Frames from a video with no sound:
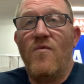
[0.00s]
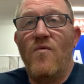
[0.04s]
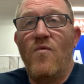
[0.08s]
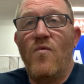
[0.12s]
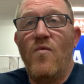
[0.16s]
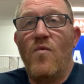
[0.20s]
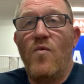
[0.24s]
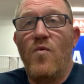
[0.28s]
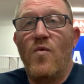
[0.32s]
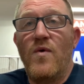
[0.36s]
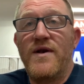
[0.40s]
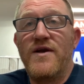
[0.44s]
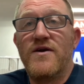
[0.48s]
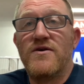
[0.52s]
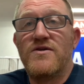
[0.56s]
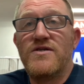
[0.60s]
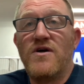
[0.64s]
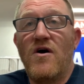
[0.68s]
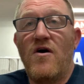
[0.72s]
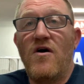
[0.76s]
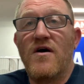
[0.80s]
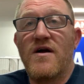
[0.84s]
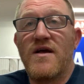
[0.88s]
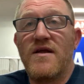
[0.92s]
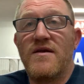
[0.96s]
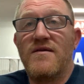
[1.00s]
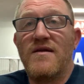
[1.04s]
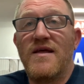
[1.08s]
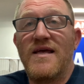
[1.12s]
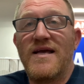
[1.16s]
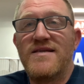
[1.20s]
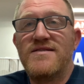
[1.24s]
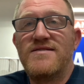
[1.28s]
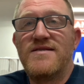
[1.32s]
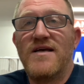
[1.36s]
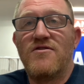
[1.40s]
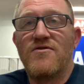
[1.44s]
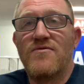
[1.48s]
when you're talking
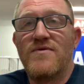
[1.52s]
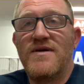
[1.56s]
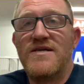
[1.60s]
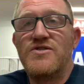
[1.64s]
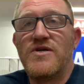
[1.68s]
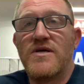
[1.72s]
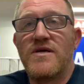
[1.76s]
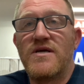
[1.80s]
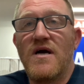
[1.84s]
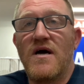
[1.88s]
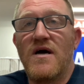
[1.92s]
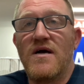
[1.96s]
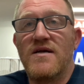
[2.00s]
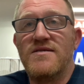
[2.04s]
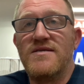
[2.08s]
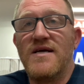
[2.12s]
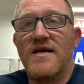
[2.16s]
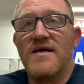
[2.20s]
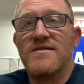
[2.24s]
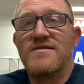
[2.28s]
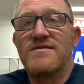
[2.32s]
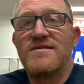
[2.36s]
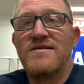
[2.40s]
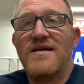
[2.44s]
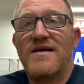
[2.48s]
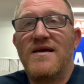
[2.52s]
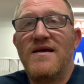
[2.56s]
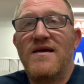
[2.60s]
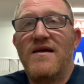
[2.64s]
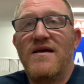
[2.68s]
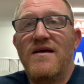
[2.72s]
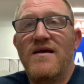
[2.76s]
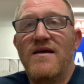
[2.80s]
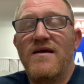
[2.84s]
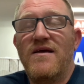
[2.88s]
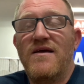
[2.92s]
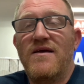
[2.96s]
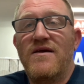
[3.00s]
acceleration contest.
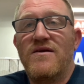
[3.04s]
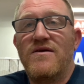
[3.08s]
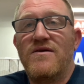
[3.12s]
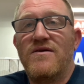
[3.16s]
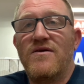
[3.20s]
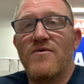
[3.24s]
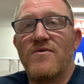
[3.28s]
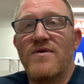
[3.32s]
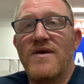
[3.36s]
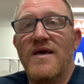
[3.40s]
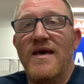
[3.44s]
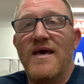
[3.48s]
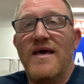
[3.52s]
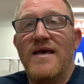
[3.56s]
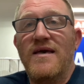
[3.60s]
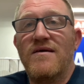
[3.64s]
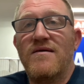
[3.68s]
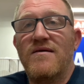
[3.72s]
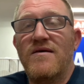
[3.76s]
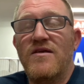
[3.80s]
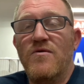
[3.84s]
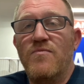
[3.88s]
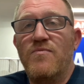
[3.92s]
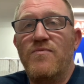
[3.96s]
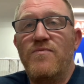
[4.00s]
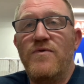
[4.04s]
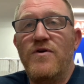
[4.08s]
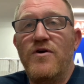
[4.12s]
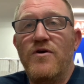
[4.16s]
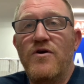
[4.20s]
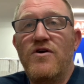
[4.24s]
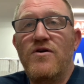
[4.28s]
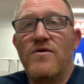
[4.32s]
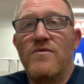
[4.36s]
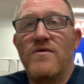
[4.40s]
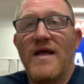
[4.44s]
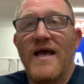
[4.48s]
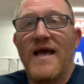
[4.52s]
Okay, you
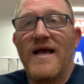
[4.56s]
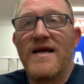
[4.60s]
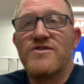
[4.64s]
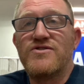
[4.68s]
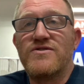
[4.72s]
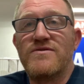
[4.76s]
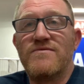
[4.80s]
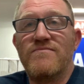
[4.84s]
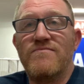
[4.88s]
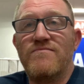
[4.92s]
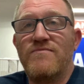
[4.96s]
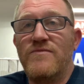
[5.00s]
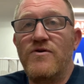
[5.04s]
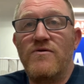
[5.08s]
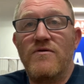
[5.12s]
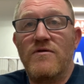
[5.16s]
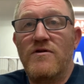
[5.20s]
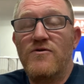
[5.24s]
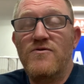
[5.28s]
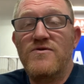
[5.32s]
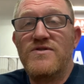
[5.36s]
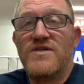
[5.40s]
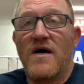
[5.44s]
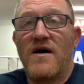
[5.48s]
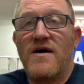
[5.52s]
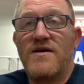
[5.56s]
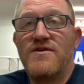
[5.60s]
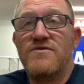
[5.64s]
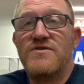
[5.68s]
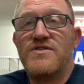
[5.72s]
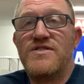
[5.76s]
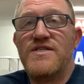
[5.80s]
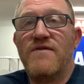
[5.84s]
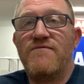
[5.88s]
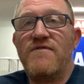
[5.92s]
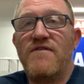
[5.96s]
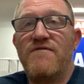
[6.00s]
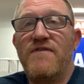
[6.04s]
can actually, you lose
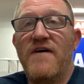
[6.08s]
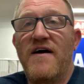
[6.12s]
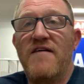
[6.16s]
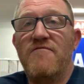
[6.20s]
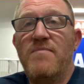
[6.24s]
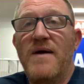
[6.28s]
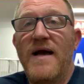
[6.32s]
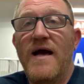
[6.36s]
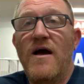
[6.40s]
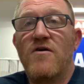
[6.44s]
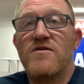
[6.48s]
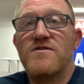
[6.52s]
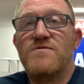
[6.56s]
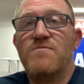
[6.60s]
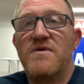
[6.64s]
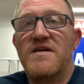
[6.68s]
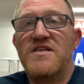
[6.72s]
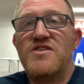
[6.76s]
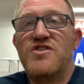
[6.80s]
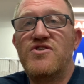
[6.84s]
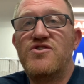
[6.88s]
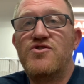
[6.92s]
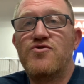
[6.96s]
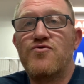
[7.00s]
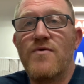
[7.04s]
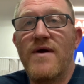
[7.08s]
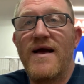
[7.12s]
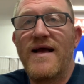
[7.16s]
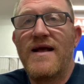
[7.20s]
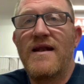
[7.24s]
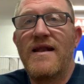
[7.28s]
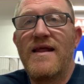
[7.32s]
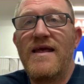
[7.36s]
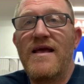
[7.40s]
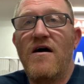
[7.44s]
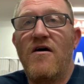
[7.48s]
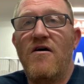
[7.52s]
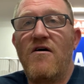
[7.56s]
175 pounds, but it's
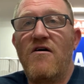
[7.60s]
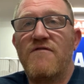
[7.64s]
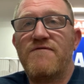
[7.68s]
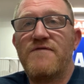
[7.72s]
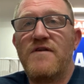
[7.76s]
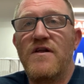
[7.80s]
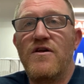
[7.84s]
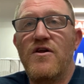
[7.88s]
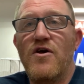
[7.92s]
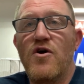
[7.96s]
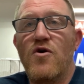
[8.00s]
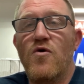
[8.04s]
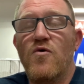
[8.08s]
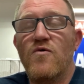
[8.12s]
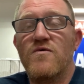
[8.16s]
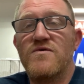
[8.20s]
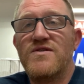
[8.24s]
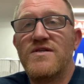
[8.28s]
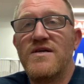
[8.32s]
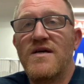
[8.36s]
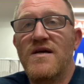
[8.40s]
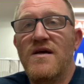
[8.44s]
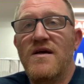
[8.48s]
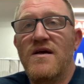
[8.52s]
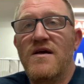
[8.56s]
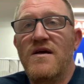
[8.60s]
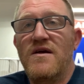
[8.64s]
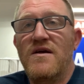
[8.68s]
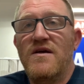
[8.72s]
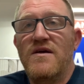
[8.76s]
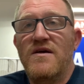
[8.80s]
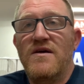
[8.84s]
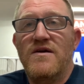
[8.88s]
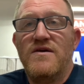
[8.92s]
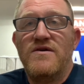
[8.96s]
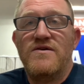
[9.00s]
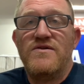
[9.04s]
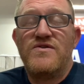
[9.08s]
directly off the nose.
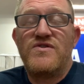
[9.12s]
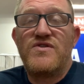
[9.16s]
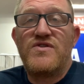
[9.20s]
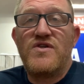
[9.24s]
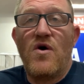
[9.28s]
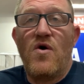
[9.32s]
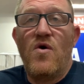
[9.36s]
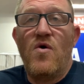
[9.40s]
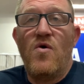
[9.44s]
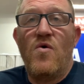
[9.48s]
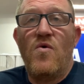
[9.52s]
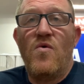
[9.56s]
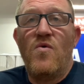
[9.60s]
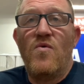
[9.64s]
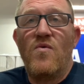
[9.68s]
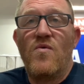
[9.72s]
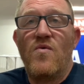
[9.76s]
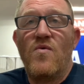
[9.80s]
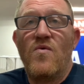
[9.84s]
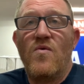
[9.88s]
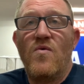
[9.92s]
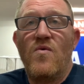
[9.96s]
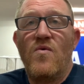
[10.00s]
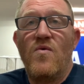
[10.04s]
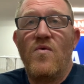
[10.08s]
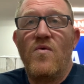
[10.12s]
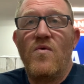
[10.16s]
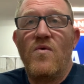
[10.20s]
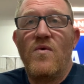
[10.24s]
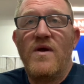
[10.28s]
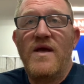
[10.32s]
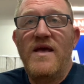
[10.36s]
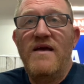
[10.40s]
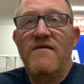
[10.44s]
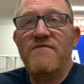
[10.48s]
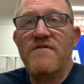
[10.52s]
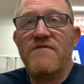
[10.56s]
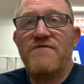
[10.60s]
So
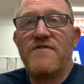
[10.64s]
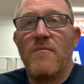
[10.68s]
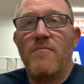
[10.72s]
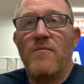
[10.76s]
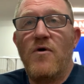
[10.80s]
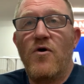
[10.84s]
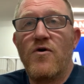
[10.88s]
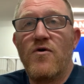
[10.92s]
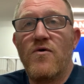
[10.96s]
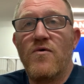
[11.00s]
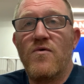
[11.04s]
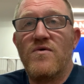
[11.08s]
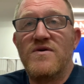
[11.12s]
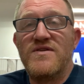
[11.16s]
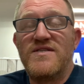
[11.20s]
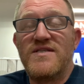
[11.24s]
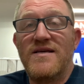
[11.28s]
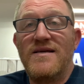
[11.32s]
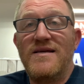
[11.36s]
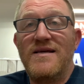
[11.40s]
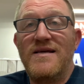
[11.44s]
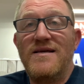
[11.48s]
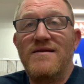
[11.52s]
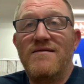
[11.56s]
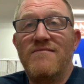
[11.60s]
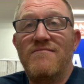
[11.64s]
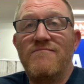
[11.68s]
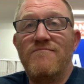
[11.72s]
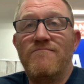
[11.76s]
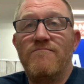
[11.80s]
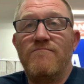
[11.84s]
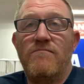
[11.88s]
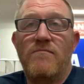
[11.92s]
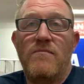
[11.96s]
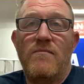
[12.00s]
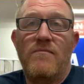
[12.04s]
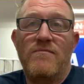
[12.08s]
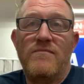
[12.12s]
even if the motor was
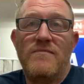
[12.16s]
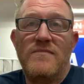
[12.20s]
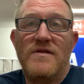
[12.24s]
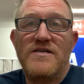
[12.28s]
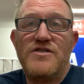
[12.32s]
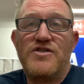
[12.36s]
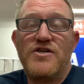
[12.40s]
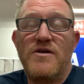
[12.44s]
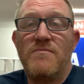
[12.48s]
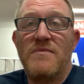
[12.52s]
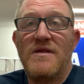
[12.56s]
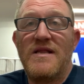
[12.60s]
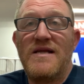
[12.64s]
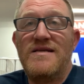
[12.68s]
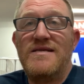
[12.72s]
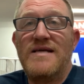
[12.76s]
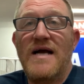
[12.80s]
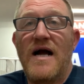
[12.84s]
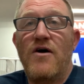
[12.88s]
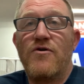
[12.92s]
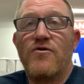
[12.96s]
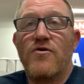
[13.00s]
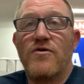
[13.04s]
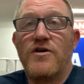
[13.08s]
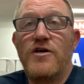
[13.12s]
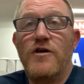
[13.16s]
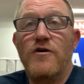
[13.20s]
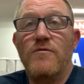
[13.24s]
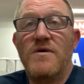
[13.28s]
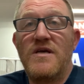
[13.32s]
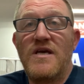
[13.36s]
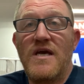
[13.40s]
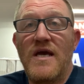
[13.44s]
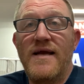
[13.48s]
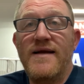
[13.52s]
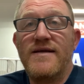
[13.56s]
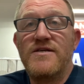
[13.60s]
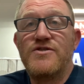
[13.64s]
legitimately down on
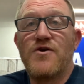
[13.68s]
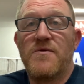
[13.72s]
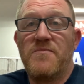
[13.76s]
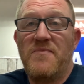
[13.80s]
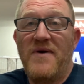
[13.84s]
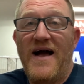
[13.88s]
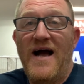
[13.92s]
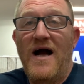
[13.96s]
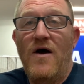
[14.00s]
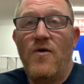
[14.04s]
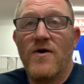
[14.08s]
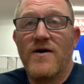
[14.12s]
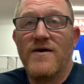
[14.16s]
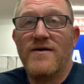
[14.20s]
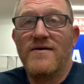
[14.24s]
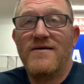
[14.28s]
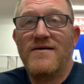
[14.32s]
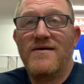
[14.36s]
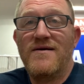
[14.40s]
cubic inch or power,